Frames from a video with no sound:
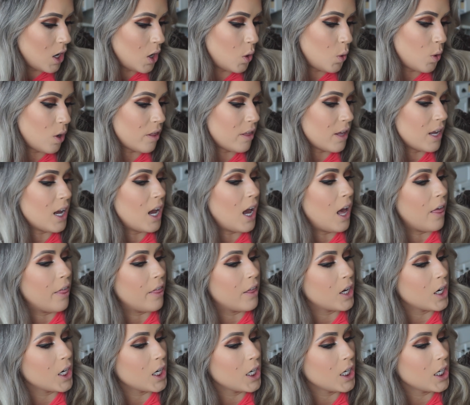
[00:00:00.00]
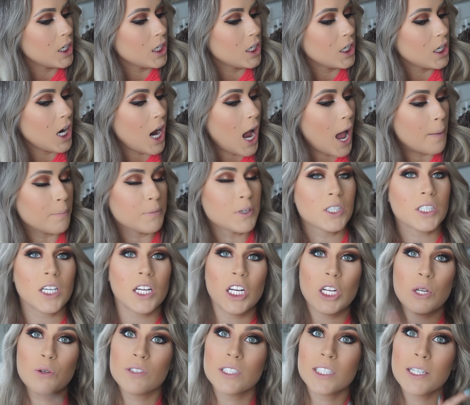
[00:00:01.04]
or the other. I'm just
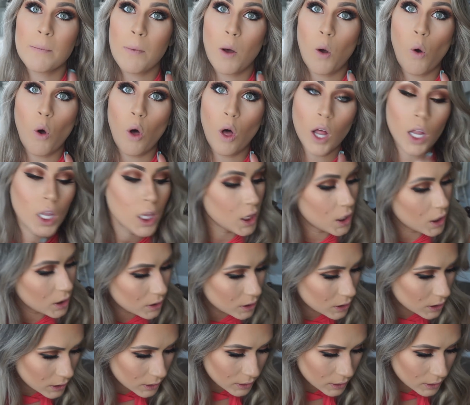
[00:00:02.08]
gonna use them all.